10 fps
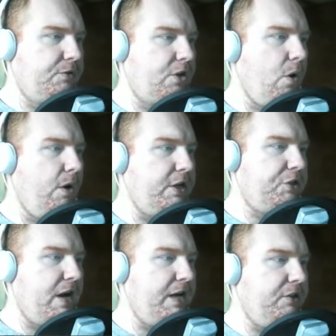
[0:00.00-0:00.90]
going to
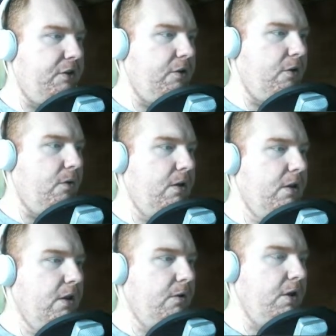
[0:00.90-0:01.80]
try to do
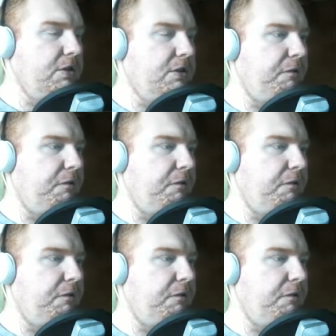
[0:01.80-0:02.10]
was to